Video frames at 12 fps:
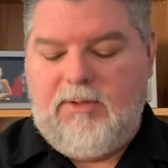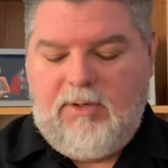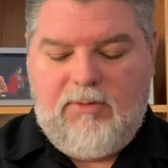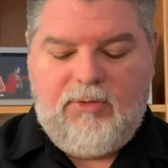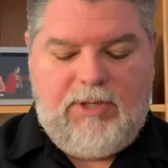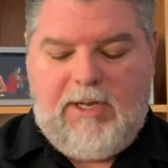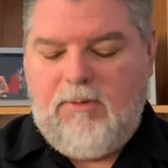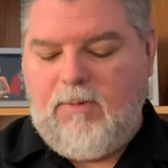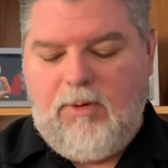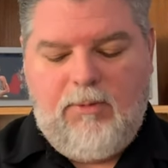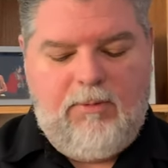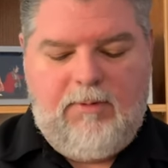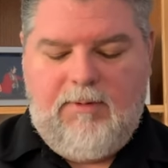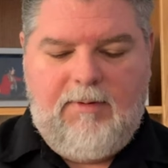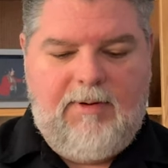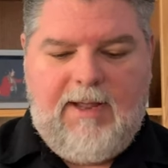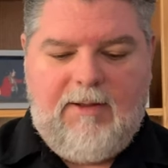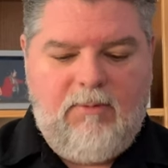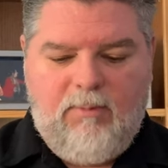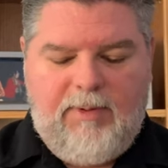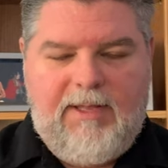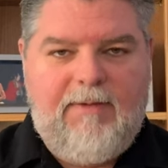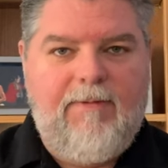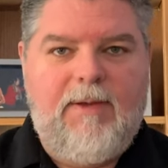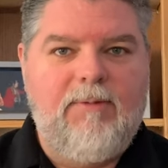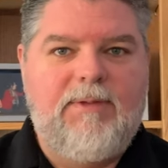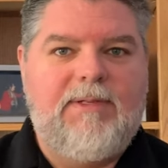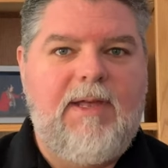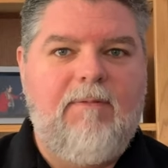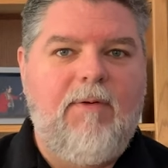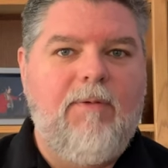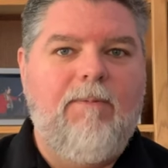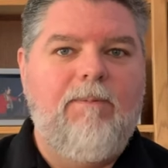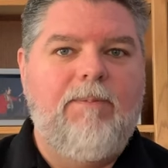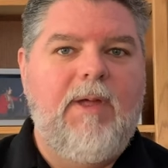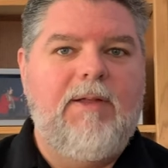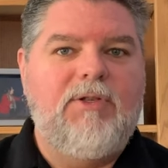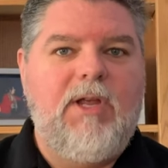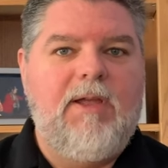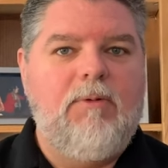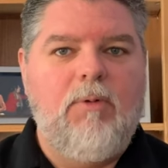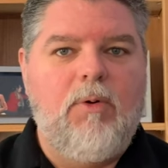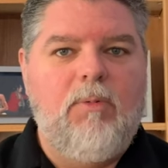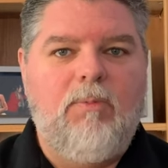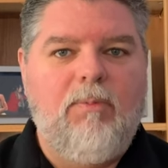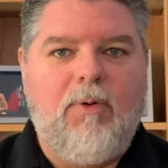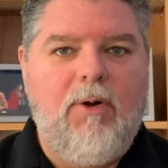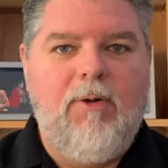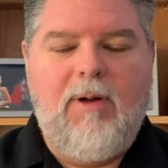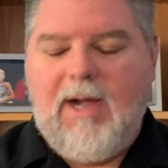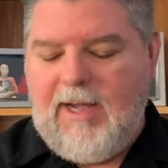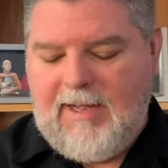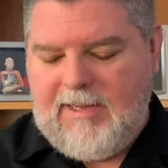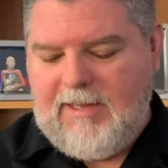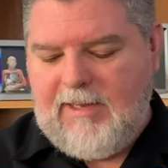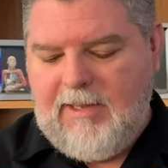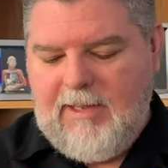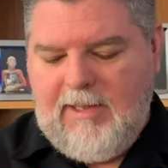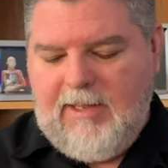You know, Jay Gruden, I don't believe he was ever a Jay Gruden pro guy.